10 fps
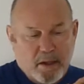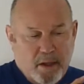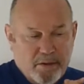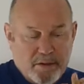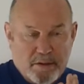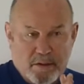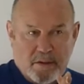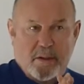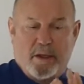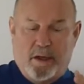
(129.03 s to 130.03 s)
Now, this
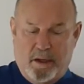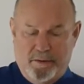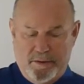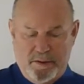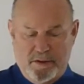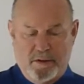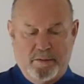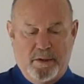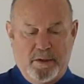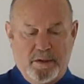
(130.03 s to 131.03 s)
is the
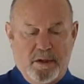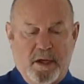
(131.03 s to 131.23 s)
system that is